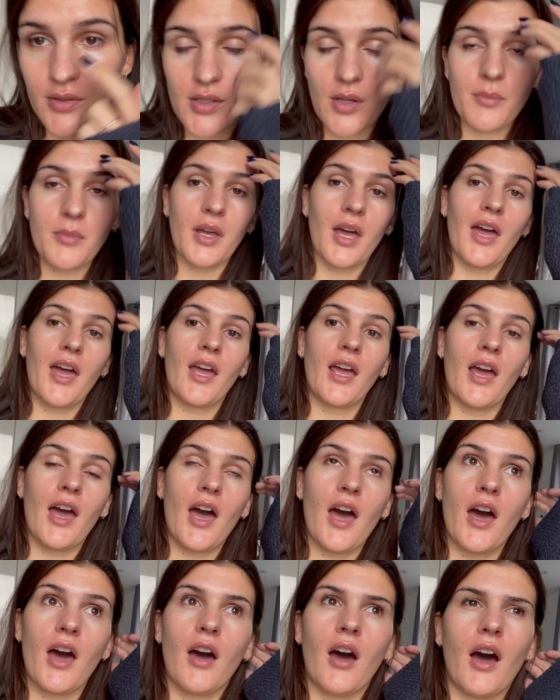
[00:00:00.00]
So I'm getting
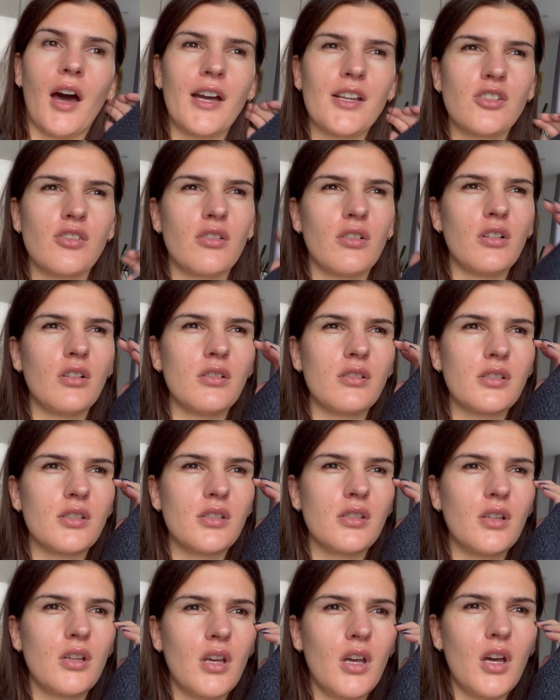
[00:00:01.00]
a
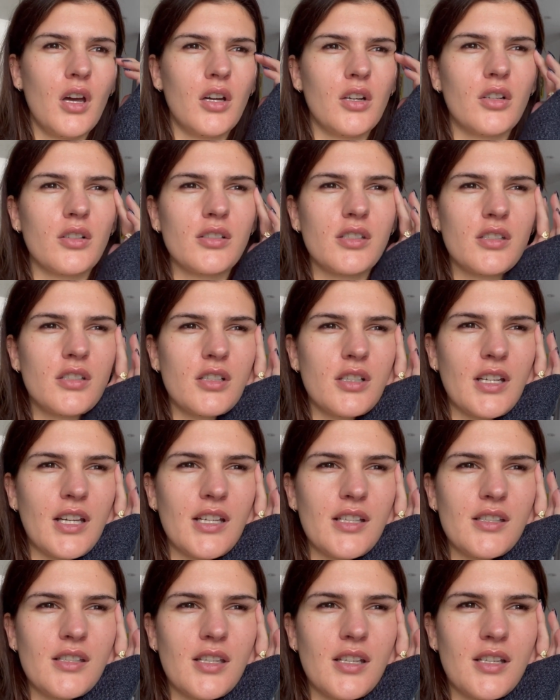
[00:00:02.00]
HydraOx, an
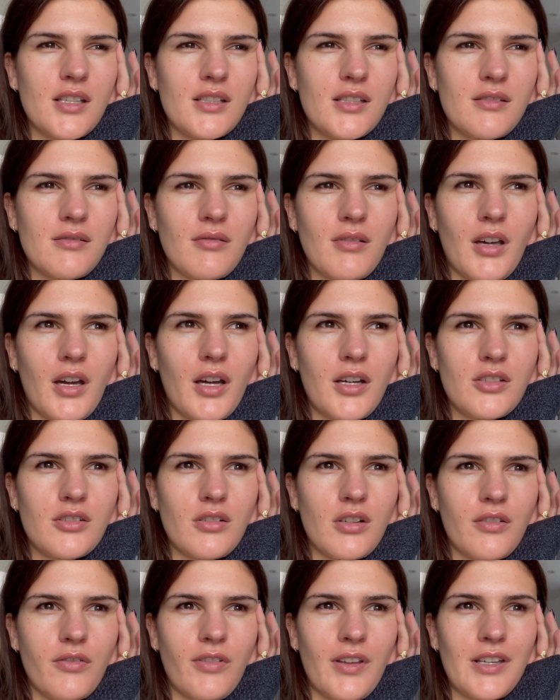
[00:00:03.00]
oxygenated
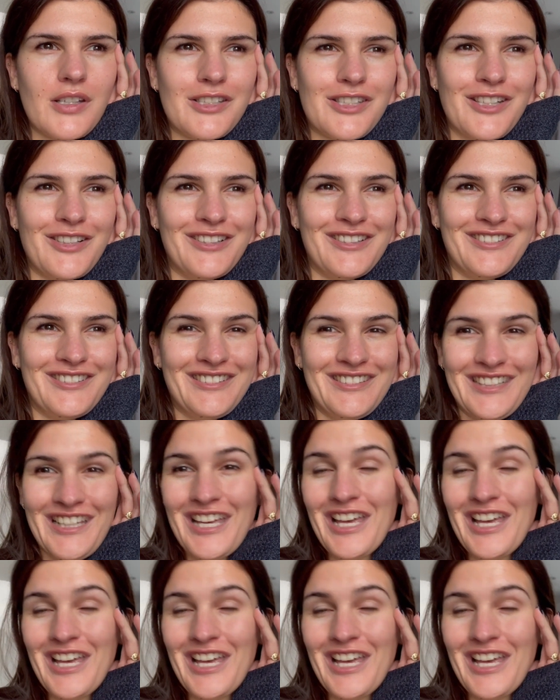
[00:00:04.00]
HydraFacial.